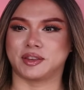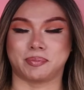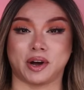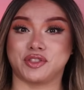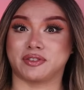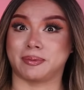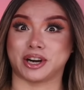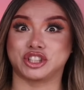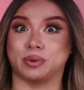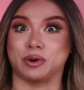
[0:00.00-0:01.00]
Both of them
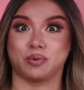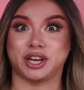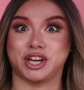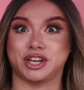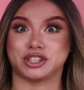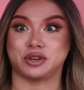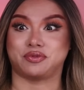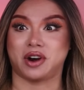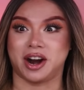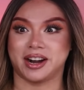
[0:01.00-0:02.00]
are doing really good so
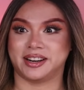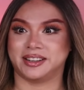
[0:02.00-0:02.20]
far.